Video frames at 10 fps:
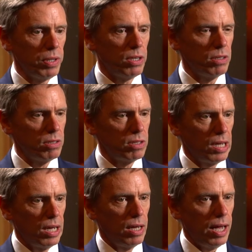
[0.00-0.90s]
because
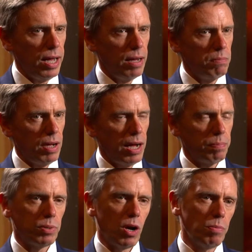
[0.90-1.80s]
um, our
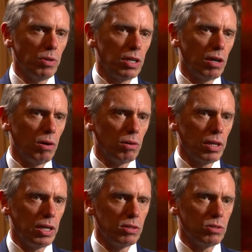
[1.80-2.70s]
primary goal
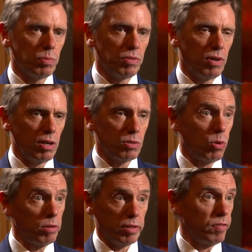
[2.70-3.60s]
is to provide
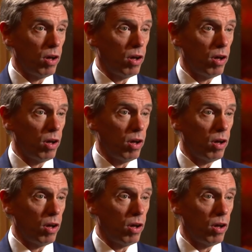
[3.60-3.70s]
quality of